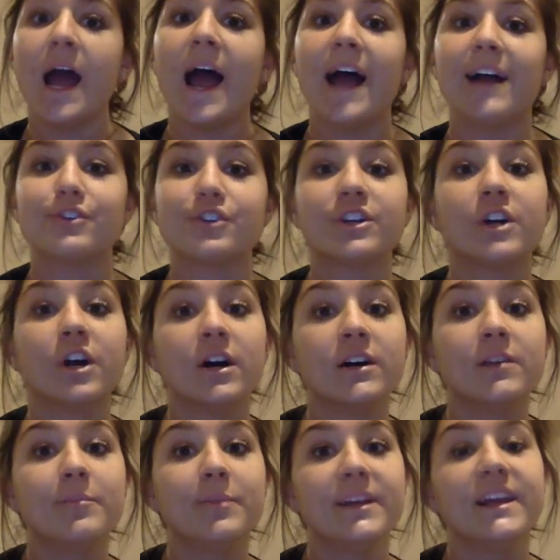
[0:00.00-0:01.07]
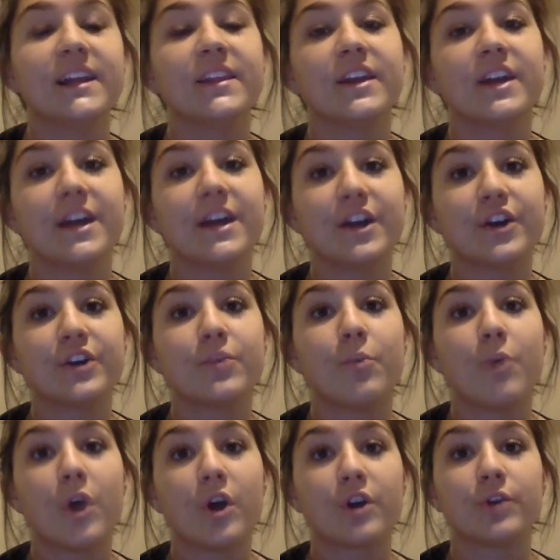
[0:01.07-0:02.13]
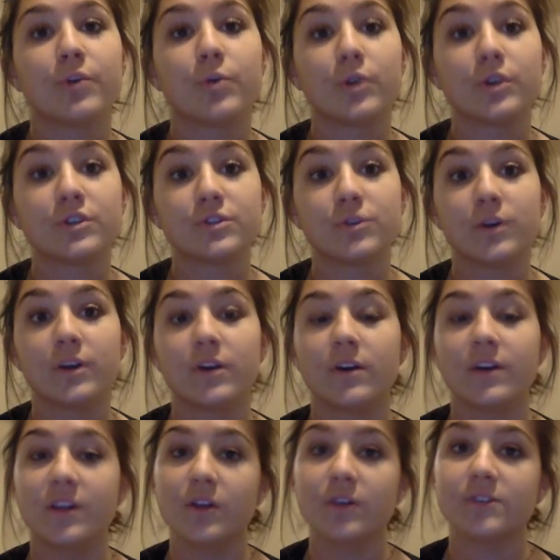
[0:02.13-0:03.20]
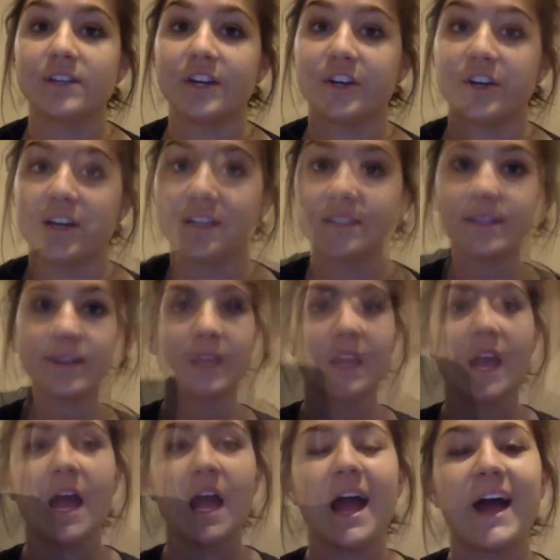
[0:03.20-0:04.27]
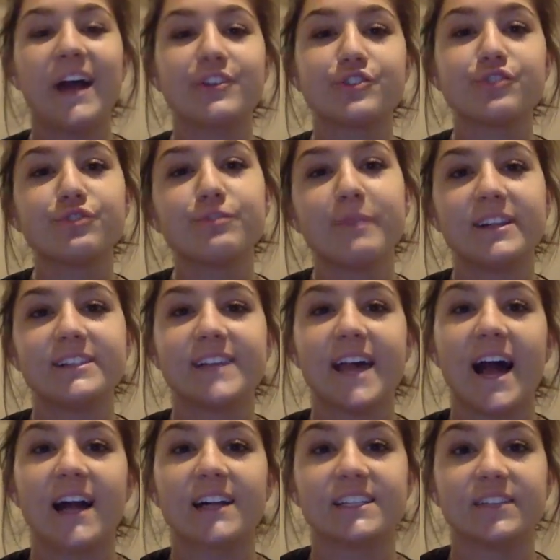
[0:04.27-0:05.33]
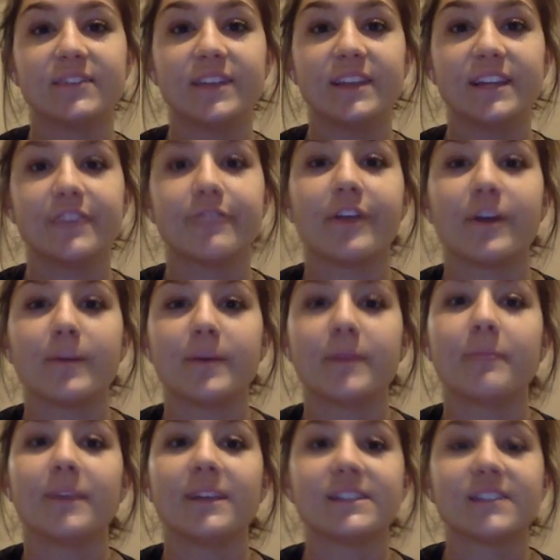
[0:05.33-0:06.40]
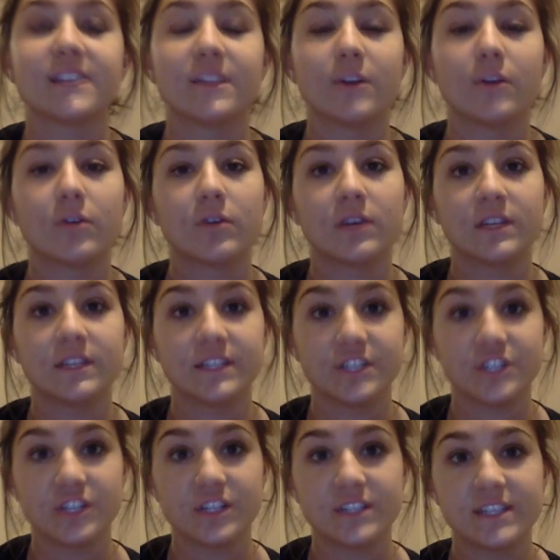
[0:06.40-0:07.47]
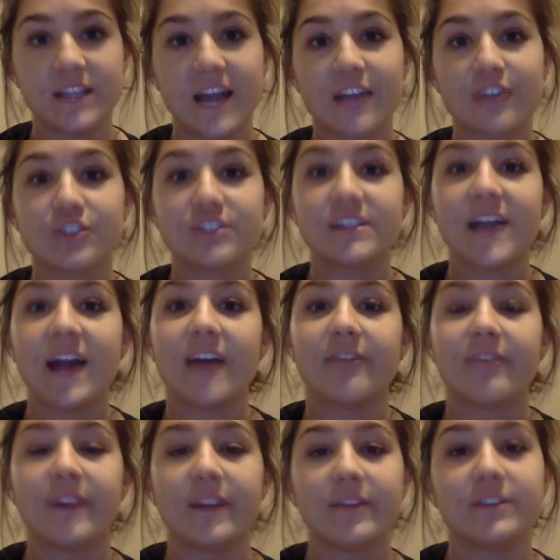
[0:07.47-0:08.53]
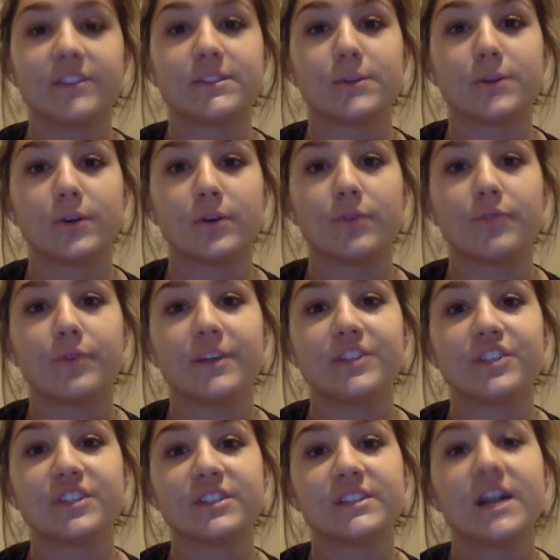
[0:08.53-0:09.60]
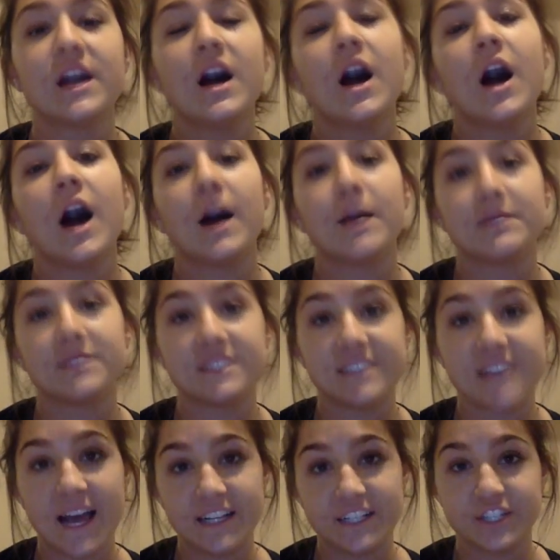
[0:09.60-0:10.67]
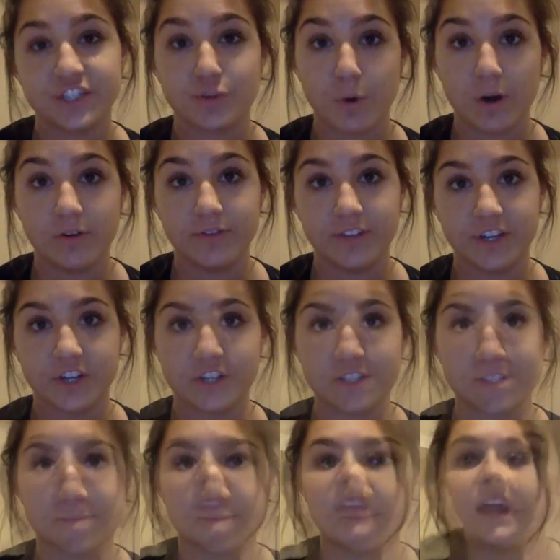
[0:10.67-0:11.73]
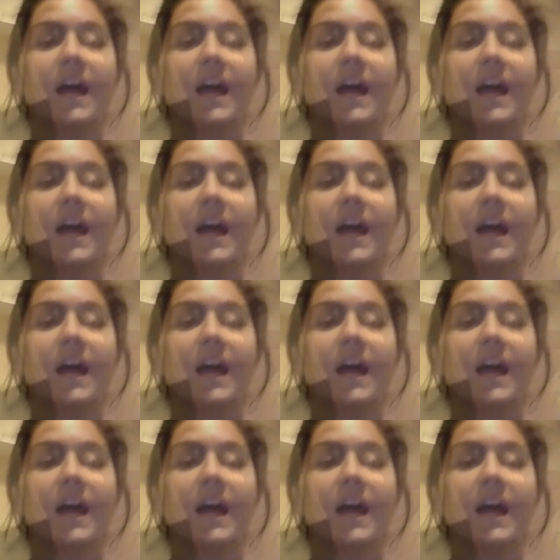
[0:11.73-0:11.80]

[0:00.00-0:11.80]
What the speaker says: Endrin could be in the air, water, or soil in those areas. Endrin remains active in the environment based on local conditions. Endrin's half-life in soil ranges up to 10 to 12 years.